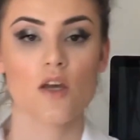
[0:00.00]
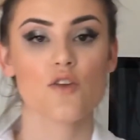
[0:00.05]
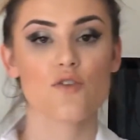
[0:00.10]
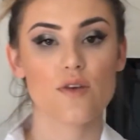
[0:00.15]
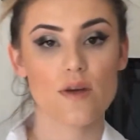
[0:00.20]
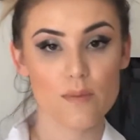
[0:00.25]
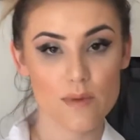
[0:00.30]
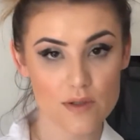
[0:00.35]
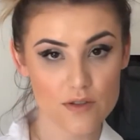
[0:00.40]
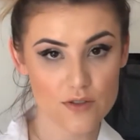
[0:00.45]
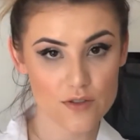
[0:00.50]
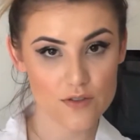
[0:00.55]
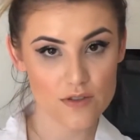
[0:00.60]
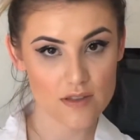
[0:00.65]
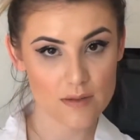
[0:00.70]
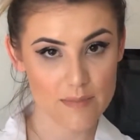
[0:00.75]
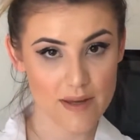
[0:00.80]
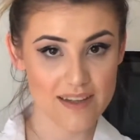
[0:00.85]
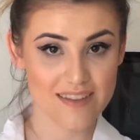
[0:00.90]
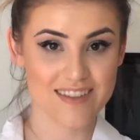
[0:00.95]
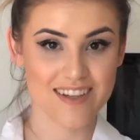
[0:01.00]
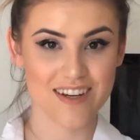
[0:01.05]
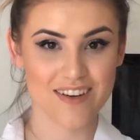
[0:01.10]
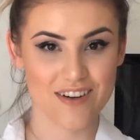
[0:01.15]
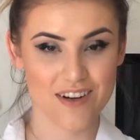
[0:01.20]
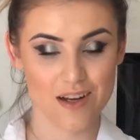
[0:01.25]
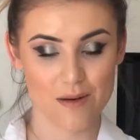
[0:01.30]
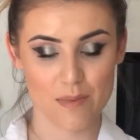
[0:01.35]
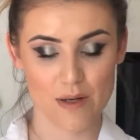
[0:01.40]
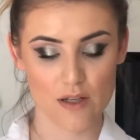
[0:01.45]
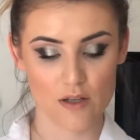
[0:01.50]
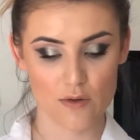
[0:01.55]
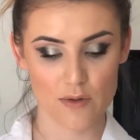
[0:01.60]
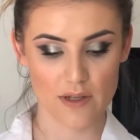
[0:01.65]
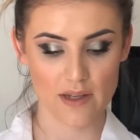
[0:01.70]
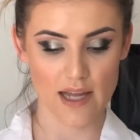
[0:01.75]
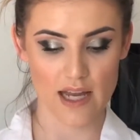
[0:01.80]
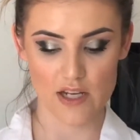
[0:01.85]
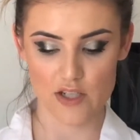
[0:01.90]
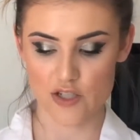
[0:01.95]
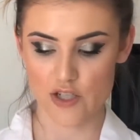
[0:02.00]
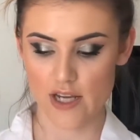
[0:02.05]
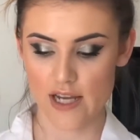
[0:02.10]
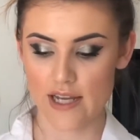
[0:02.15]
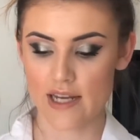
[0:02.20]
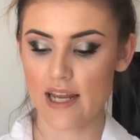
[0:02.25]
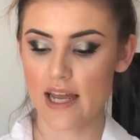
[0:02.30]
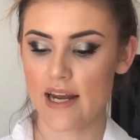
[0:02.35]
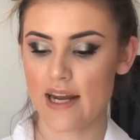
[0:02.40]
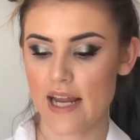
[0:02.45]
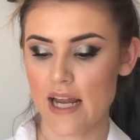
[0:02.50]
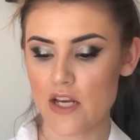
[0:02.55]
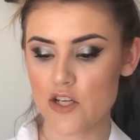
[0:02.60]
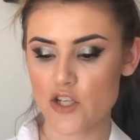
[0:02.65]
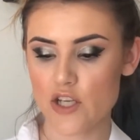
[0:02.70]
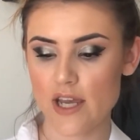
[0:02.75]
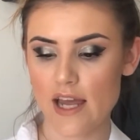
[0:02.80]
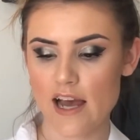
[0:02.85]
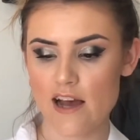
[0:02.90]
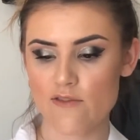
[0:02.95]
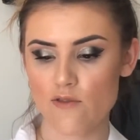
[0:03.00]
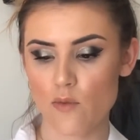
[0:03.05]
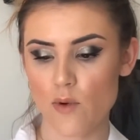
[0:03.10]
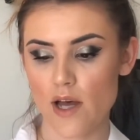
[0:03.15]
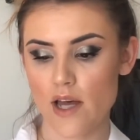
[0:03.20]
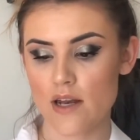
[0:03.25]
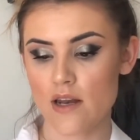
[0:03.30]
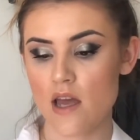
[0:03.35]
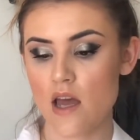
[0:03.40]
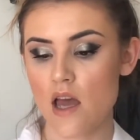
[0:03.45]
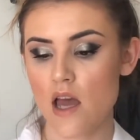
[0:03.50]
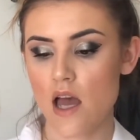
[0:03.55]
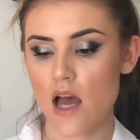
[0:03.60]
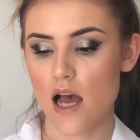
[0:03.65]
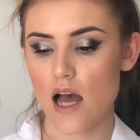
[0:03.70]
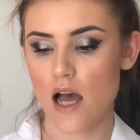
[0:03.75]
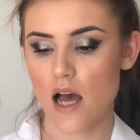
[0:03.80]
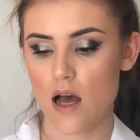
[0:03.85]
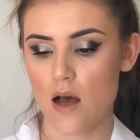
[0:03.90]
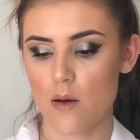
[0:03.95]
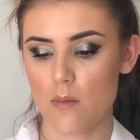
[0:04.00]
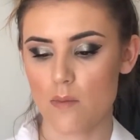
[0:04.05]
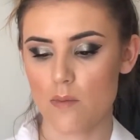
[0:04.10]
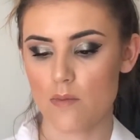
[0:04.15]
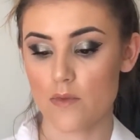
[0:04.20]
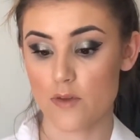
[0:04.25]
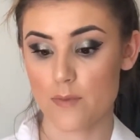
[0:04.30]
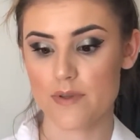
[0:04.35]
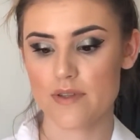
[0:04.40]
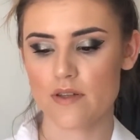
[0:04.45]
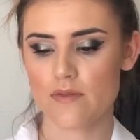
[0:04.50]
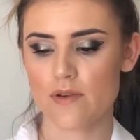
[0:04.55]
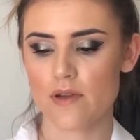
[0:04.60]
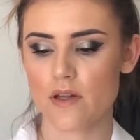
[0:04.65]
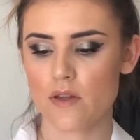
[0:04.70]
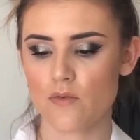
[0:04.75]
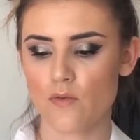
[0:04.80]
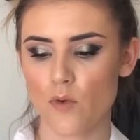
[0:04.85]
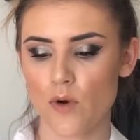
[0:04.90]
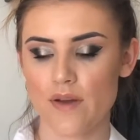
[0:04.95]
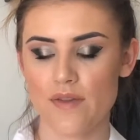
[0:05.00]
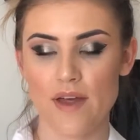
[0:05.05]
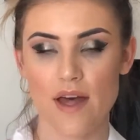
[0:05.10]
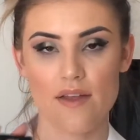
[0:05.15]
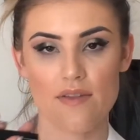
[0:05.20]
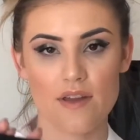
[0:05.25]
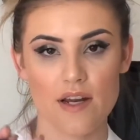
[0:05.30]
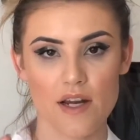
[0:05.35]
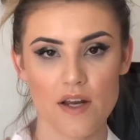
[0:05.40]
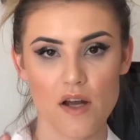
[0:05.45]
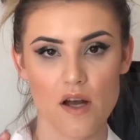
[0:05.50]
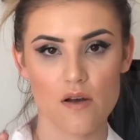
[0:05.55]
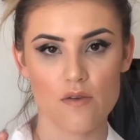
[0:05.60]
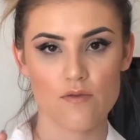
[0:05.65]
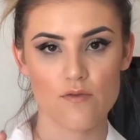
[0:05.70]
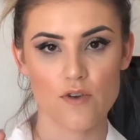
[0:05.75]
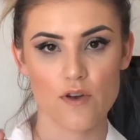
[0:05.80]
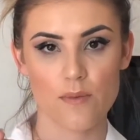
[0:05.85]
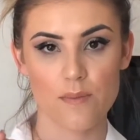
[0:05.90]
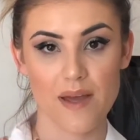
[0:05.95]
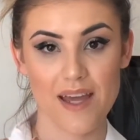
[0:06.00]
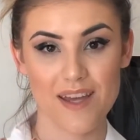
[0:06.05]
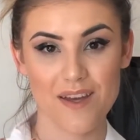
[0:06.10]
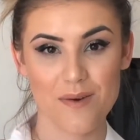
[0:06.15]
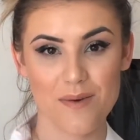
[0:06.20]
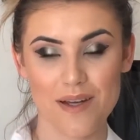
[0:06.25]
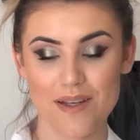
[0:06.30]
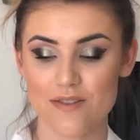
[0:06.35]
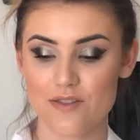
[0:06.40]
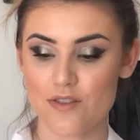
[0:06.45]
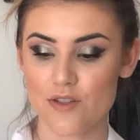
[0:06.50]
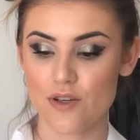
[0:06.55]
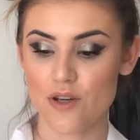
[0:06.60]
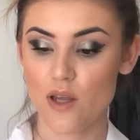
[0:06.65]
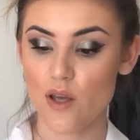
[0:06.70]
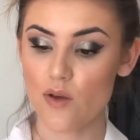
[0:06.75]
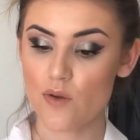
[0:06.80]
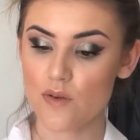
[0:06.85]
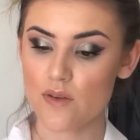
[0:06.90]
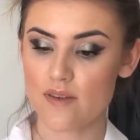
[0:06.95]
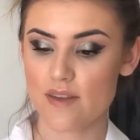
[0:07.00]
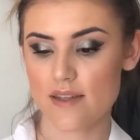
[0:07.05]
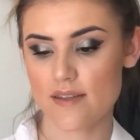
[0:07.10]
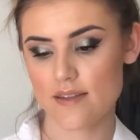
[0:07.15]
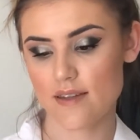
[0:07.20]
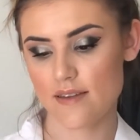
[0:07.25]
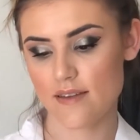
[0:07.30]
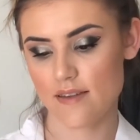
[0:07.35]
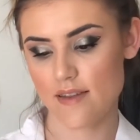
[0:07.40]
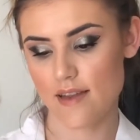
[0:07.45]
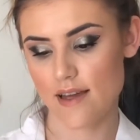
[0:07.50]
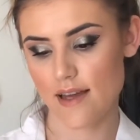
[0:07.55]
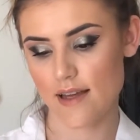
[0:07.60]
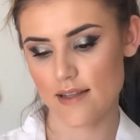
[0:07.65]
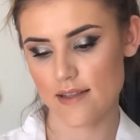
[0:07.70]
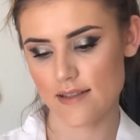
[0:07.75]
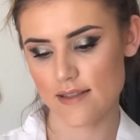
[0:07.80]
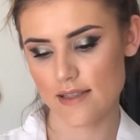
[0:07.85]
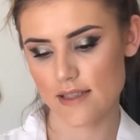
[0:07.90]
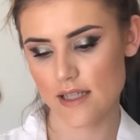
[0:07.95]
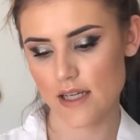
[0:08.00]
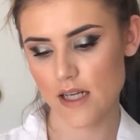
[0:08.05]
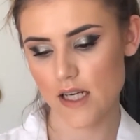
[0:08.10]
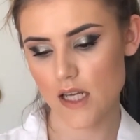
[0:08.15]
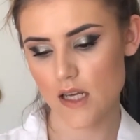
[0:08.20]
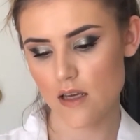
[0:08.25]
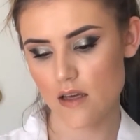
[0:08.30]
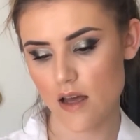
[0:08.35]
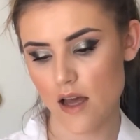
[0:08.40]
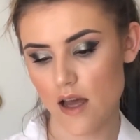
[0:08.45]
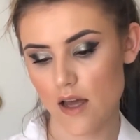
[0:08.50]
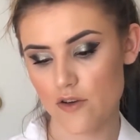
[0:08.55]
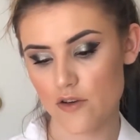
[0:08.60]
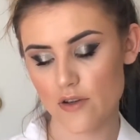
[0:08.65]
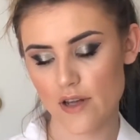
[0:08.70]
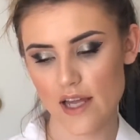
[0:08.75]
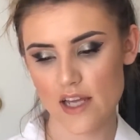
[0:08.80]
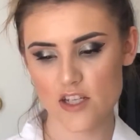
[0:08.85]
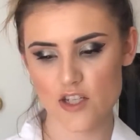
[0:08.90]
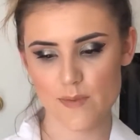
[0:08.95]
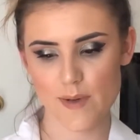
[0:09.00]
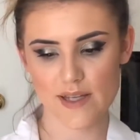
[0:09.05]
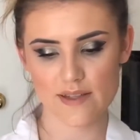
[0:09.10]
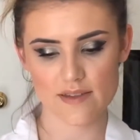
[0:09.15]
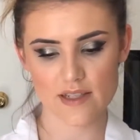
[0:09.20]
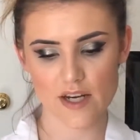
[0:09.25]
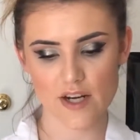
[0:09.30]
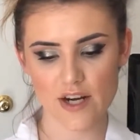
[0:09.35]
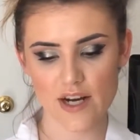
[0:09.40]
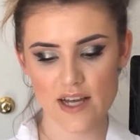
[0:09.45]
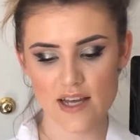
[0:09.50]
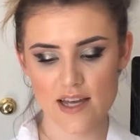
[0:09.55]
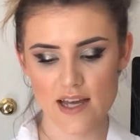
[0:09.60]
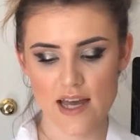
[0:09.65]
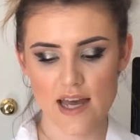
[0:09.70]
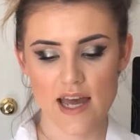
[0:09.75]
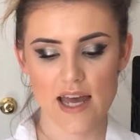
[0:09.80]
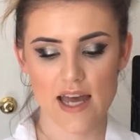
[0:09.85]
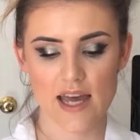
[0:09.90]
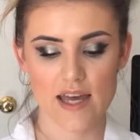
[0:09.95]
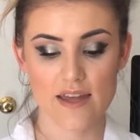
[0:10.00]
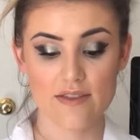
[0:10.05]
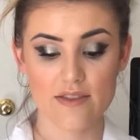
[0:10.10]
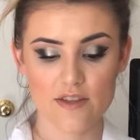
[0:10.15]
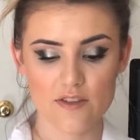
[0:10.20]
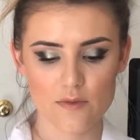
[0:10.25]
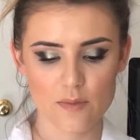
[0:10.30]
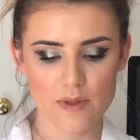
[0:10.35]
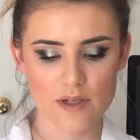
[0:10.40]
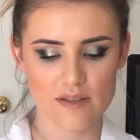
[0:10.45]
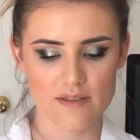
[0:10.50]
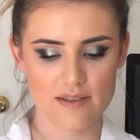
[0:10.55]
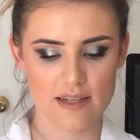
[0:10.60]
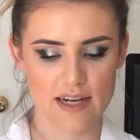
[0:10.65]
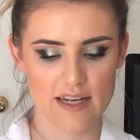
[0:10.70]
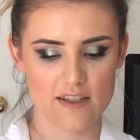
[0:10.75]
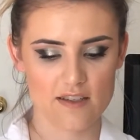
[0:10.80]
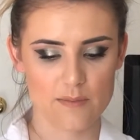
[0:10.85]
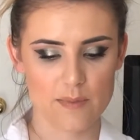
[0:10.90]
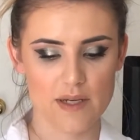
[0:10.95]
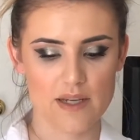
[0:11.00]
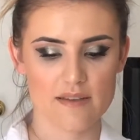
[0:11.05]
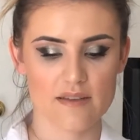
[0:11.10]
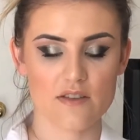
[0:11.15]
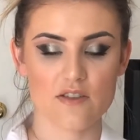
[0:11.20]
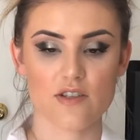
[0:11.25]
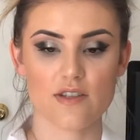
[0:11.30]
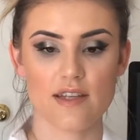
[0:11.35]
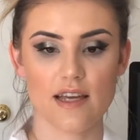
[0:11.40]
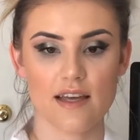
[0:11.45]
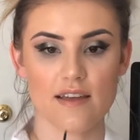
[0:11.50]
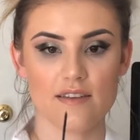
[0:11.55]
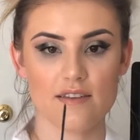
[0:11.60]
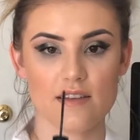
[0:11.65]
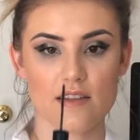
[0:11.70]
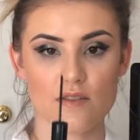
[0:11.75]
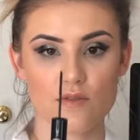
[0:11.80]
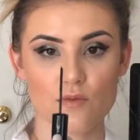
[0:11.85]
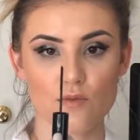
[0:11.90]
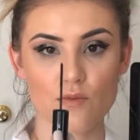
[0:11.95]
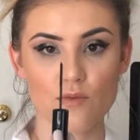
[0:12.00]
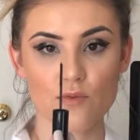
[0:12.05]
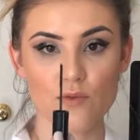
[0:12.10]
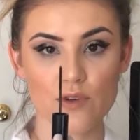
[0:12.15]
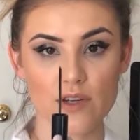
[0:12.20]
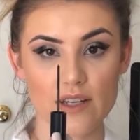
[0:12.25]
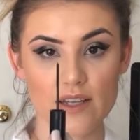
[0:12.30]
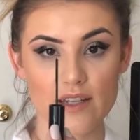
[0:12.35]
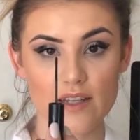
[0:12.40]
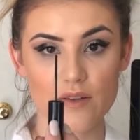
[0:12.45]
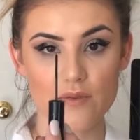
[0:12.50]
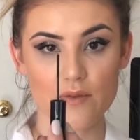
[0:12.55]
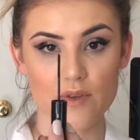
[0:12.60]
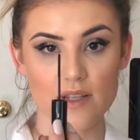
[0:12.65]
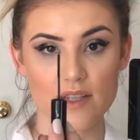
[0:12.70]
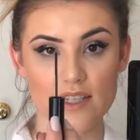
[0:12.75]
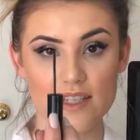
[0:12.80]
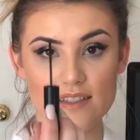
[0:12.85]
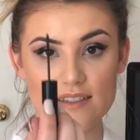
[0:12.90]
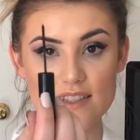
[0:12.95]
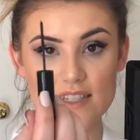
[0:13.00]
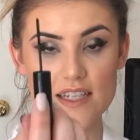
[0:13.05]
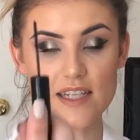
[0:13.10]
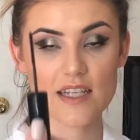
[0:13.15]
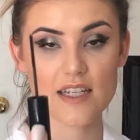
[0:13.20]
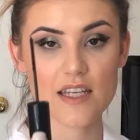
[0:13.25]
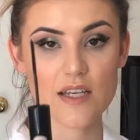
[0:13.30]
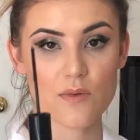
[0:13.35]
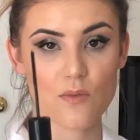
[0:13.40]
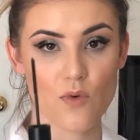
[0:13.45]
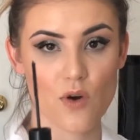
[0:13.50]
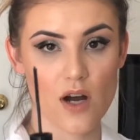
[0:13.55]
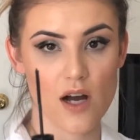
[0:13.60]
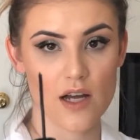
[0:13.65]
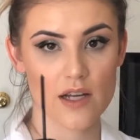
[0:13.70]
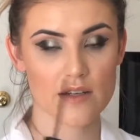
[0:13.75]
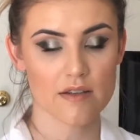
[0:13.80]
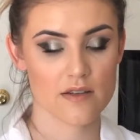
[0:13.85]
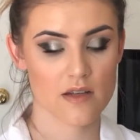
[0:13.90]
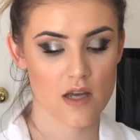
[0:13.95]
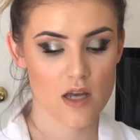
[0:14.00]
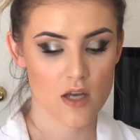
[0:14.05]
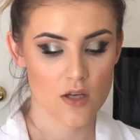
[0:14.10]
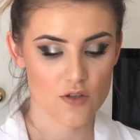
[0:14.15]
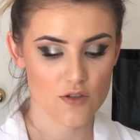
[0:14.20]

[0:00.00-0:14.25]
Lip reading: So I will do some mascara on my lower lash line, and I actually have one specifically for that I got from AOA Studios. This is the Skinny Underlash Mascara, and this one is nice because it just has this really, really teeny wand.